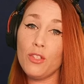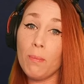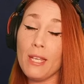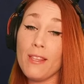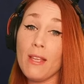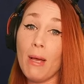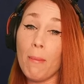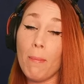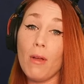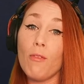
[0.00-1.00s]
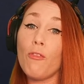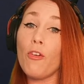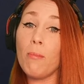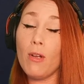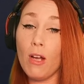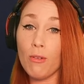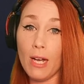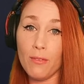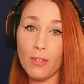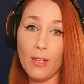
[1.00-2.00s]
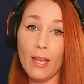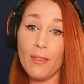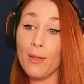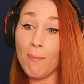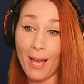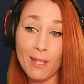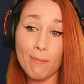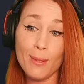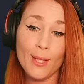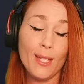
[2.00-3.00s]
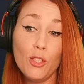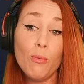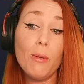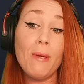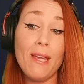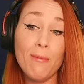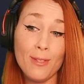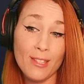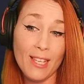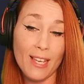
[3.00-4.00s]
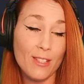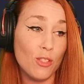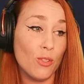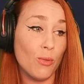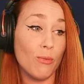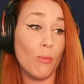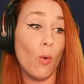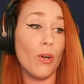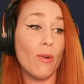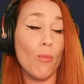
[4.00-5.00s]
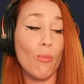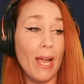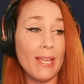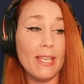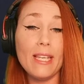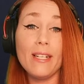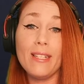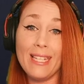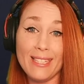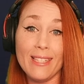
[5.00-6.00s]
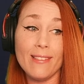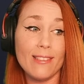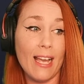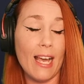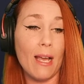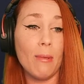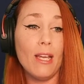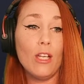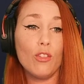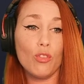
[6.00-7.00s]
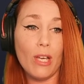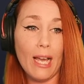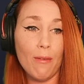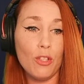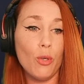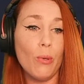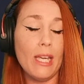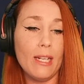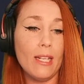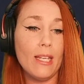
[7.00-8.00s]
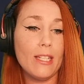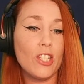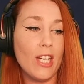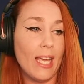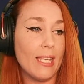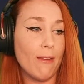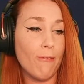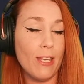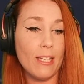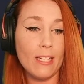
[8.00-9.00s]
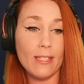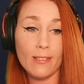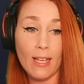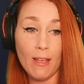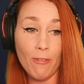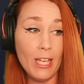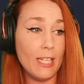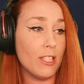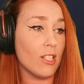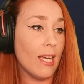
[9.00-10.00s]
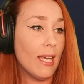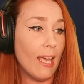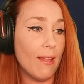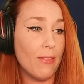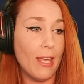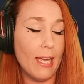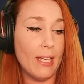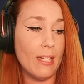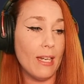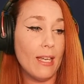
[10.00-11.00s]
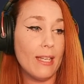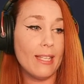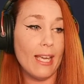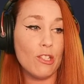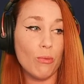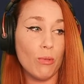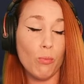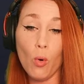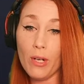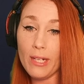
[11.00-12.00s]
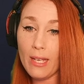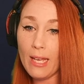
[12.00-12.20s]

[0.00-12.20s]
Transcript: you pick them up from around the map, you will be able to get your reward right here in this tab. So you have to go in, check if it is finished, and then get your reward